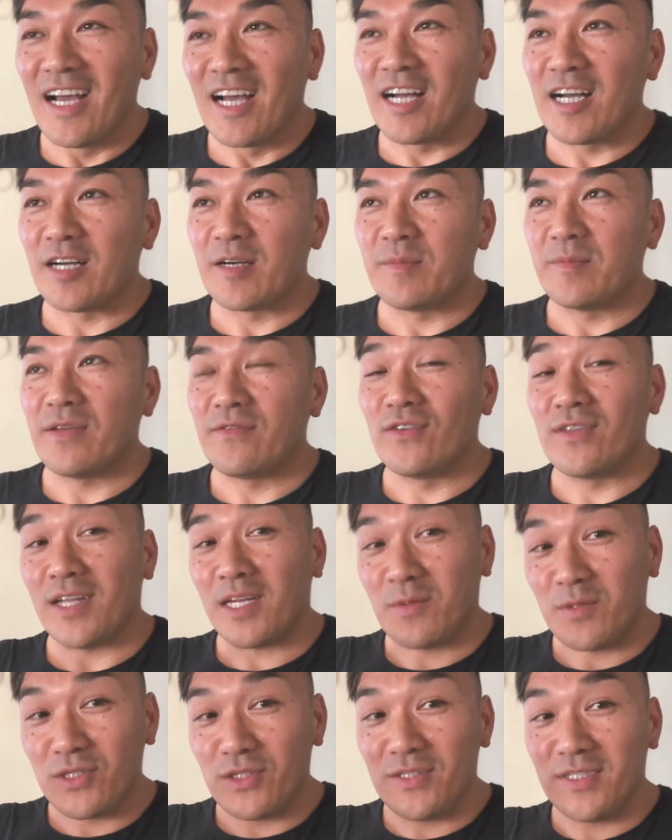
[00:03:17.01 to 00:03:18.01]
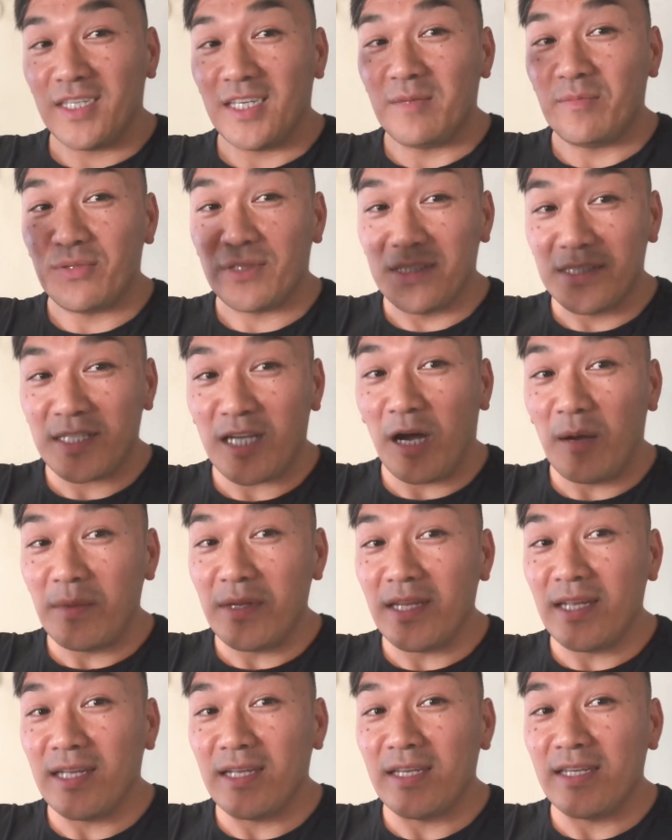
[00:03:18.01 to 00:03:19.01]
If you like what you see, please
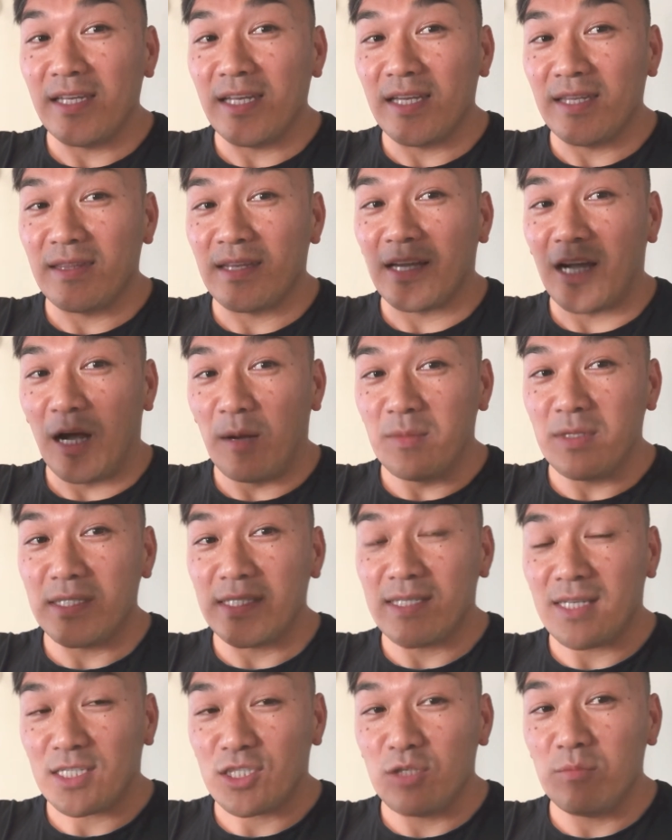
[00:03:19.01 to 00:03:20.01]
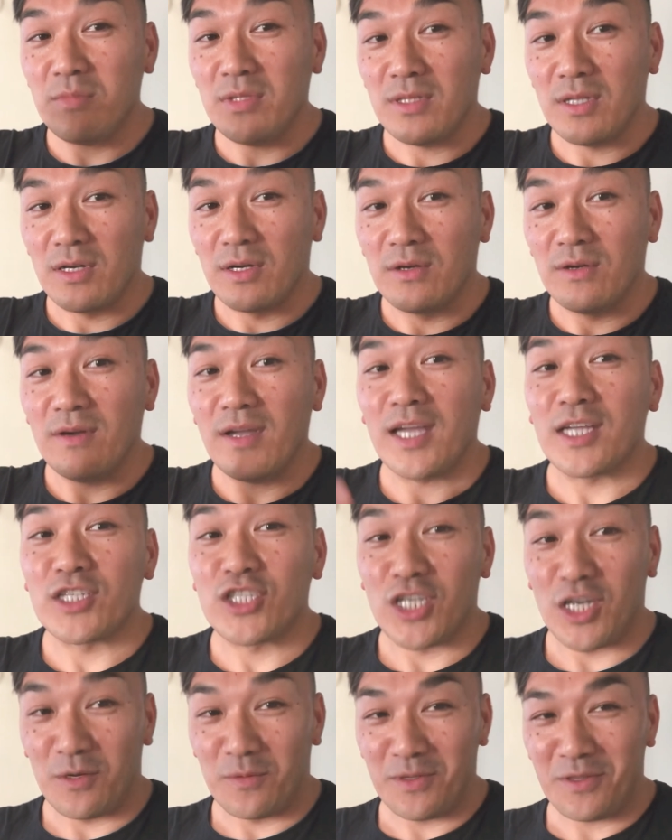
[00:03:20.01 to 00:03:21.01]
comment in the comment section below and
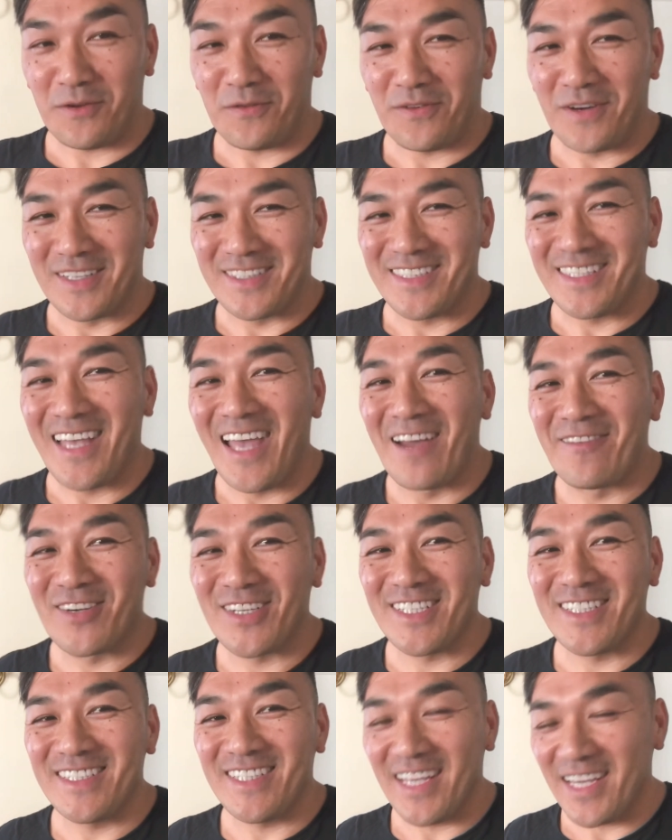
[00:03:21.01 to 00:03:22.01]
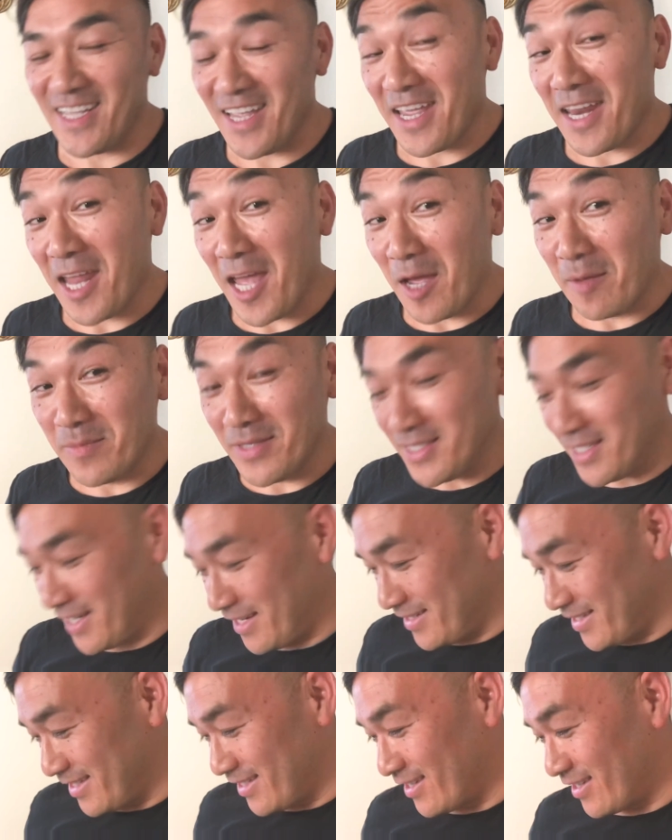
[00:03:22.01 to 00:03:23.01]
share with your friends. Have a good day and happy
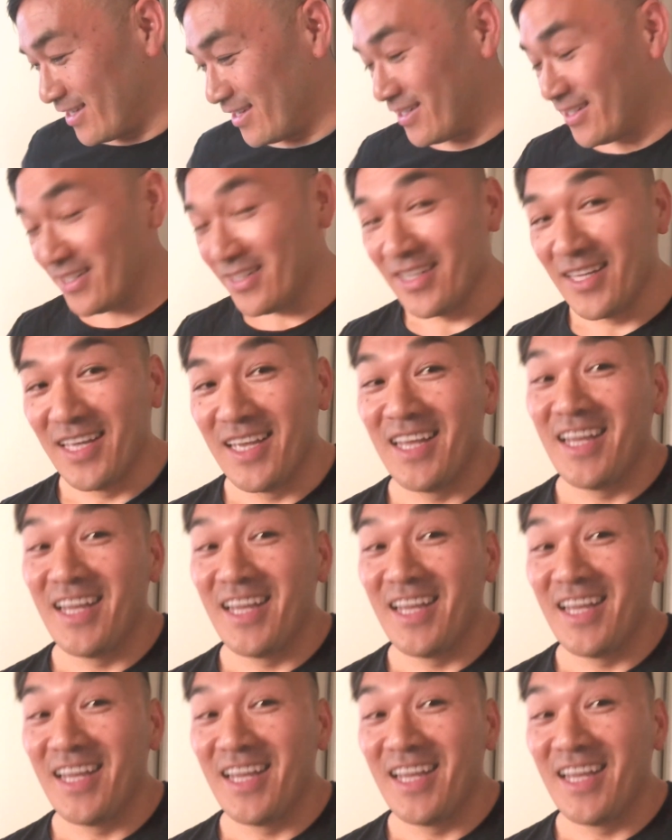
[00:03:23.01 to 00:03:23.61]
dining, y'all.